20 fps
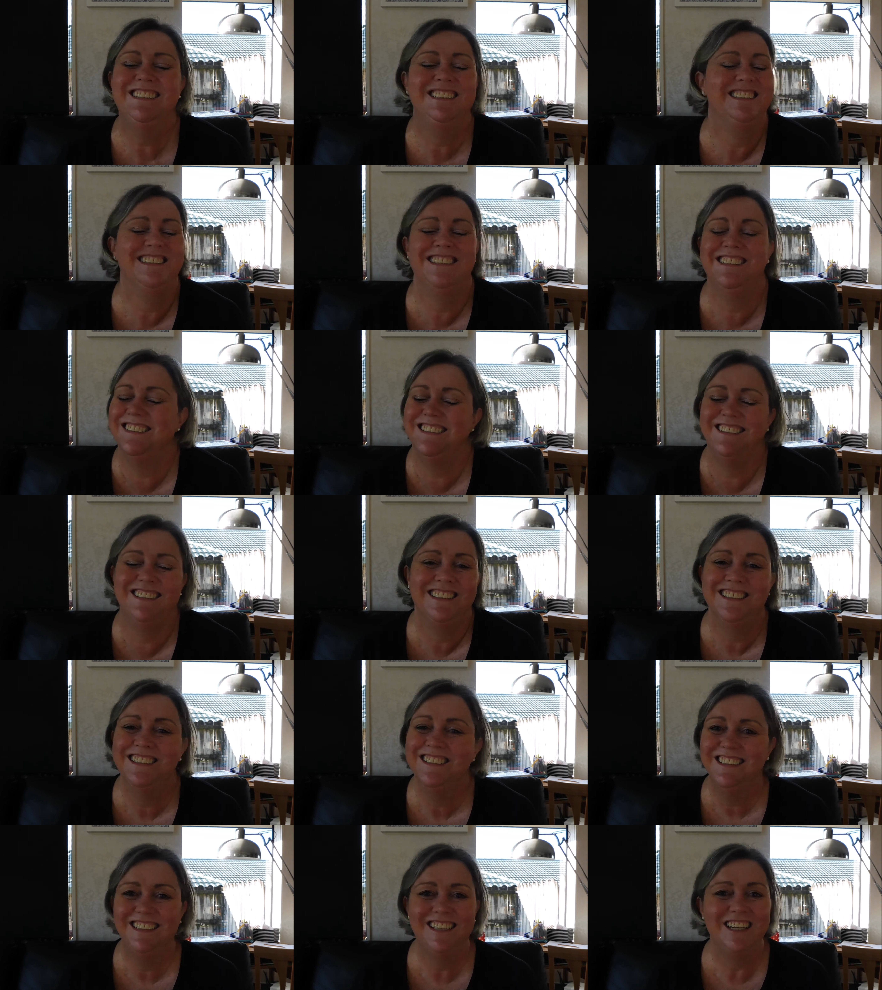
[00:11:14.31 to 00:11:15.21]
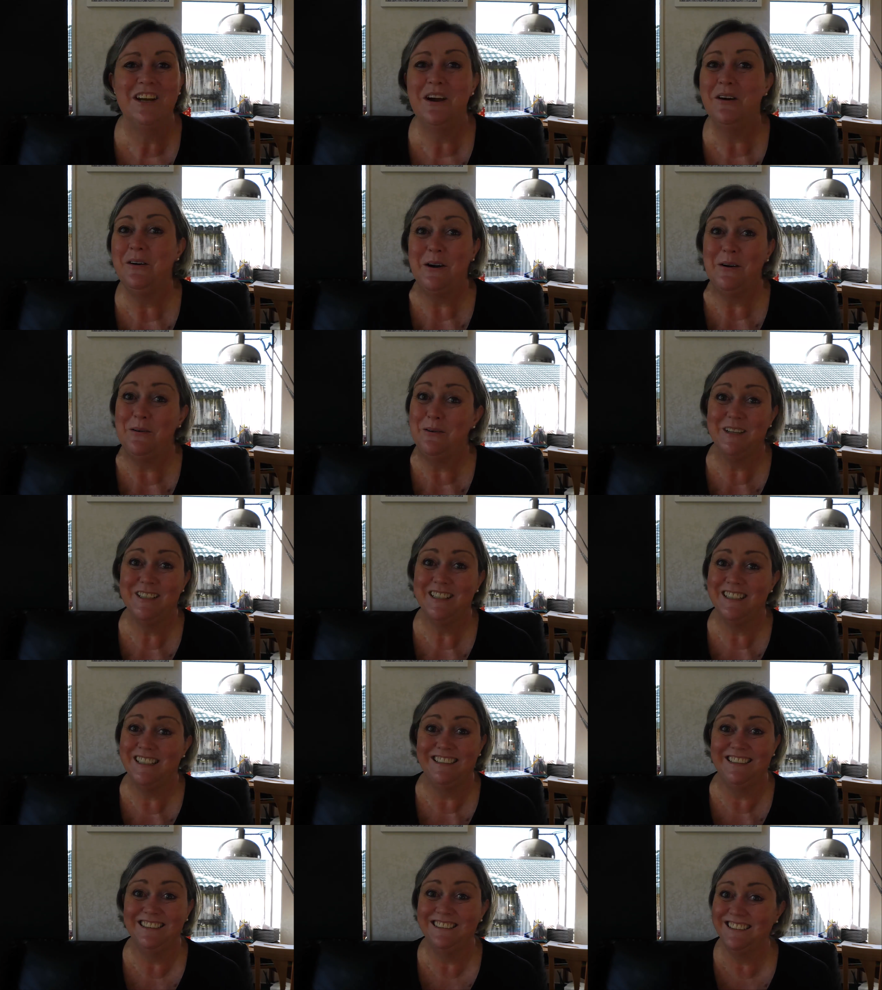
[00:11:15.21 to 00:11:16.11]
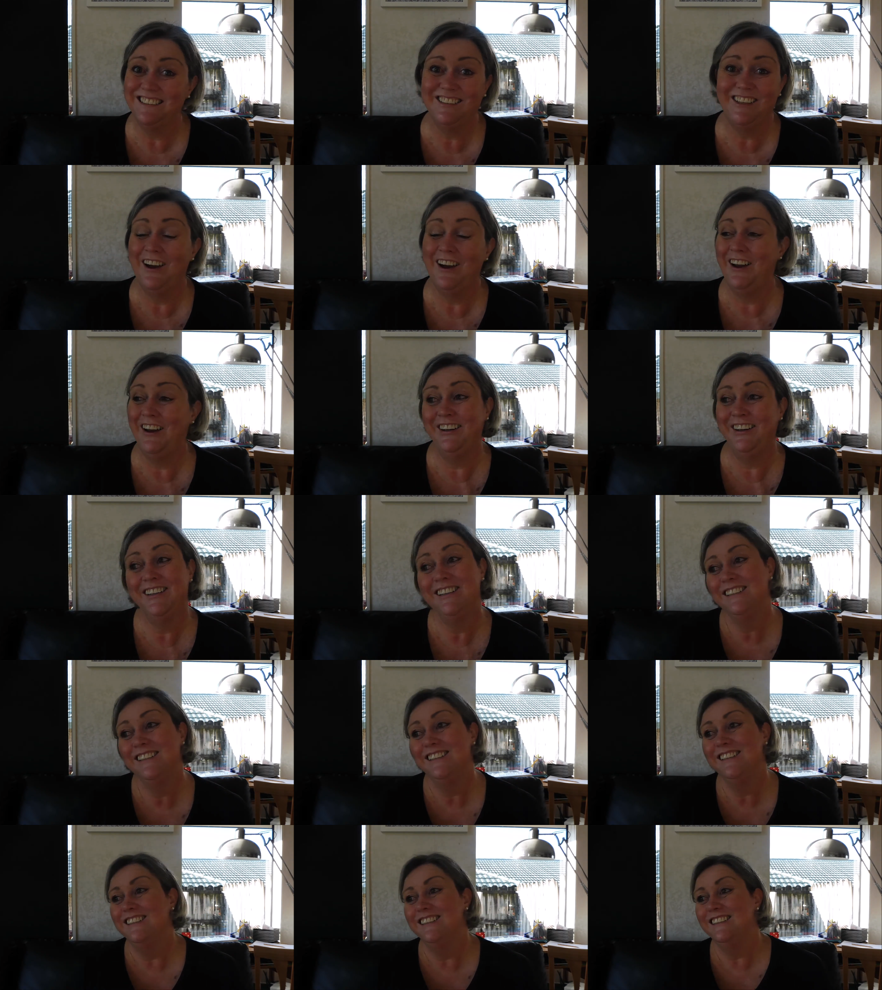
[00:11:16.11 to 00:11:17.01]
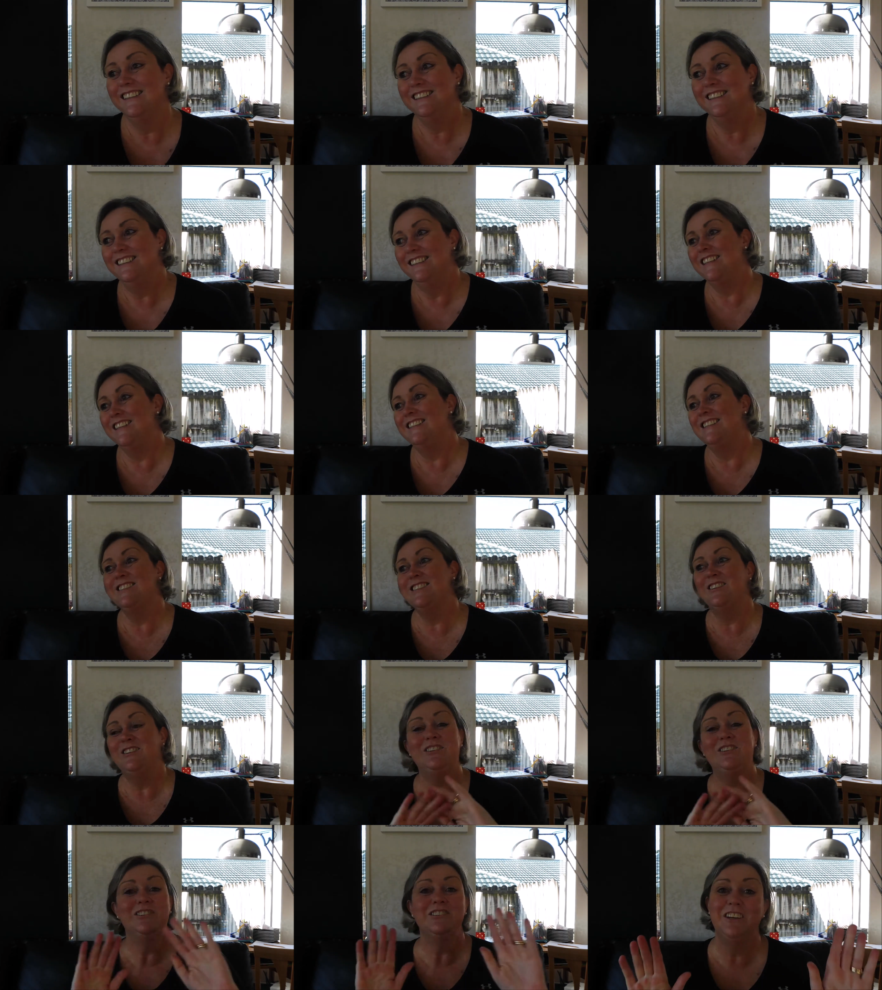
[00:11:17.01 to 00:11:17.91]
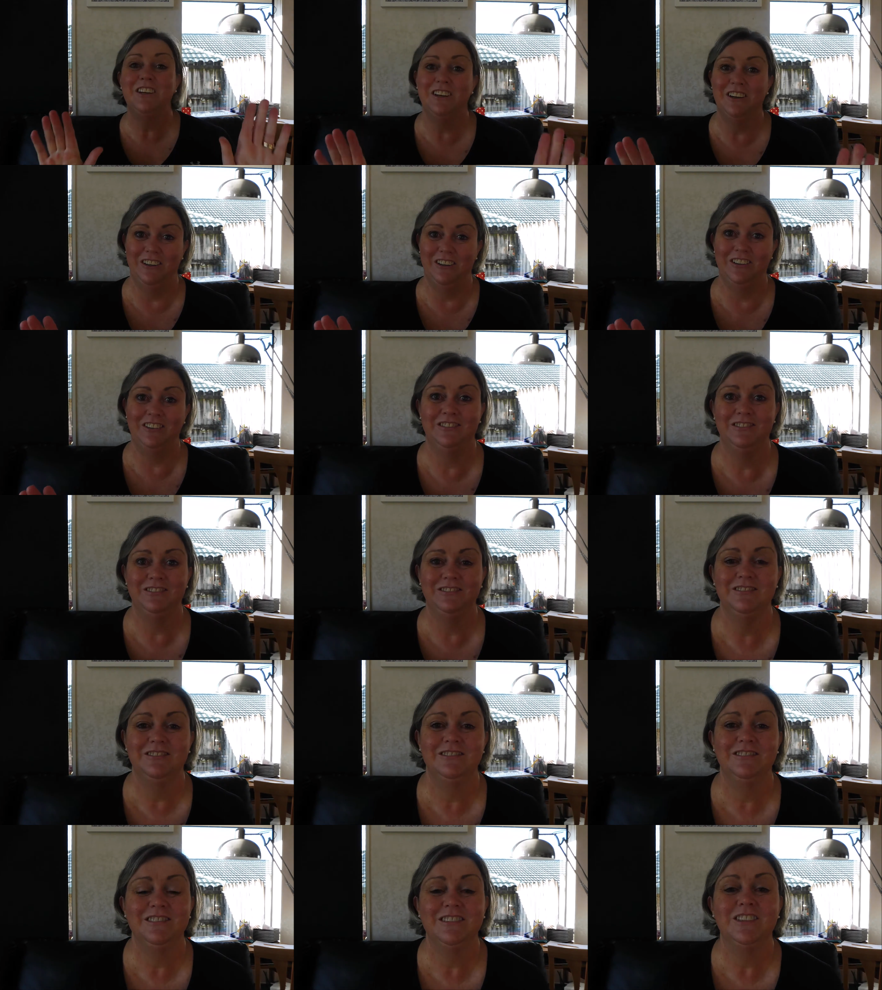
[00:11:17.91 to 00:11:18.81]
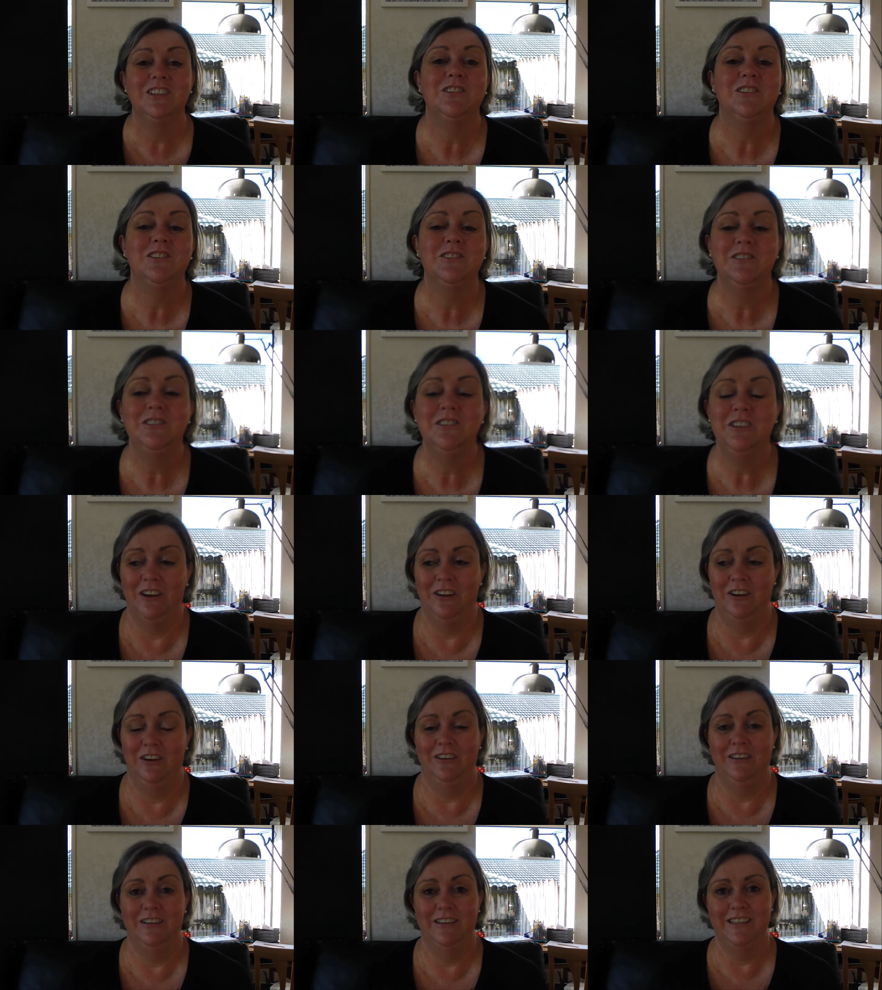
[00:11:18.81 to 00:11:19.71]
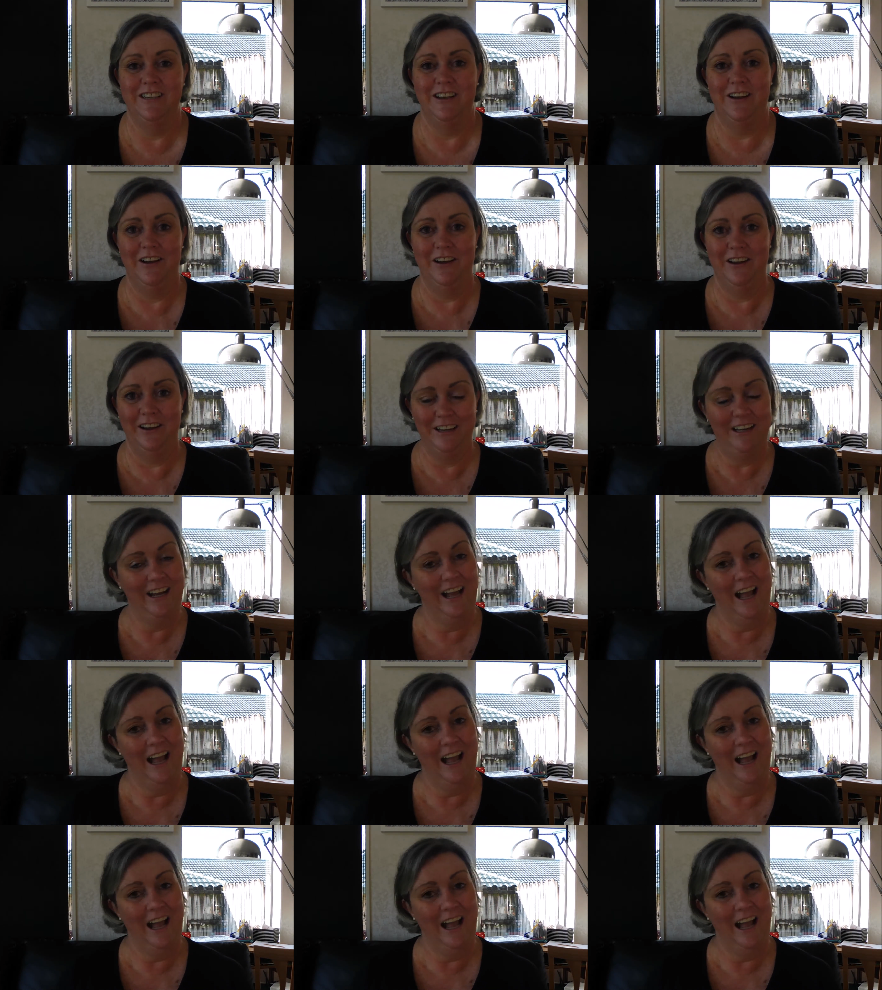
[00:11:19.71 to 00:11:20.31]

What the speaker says: No, I wasn't. So this is all new, so